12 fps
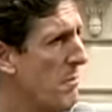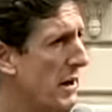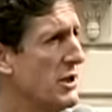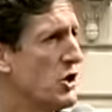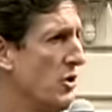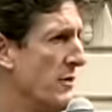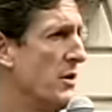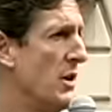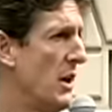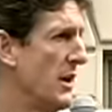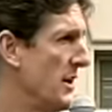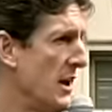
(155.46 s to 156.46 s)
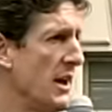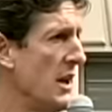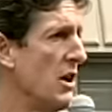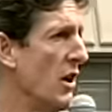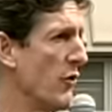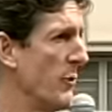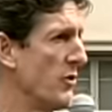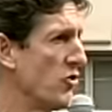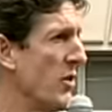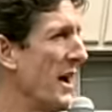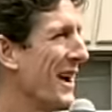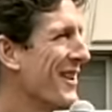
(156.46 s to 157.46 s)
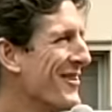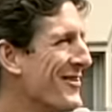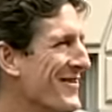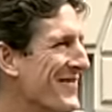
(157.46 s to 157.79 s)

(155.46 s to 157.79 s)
mention of God in any government tract.